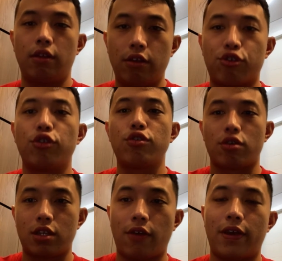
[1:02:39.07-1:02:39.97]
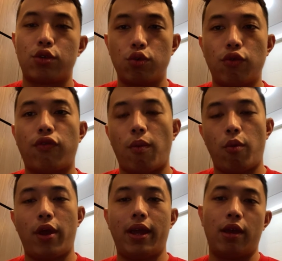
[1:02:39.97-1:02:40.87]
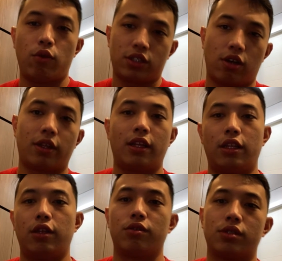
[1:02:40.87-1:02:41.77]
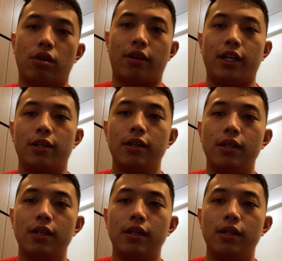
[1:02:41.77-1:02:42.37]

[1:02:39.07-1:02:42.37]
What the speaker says: introduce yourself as who, from where, and what's your contact details. Alright.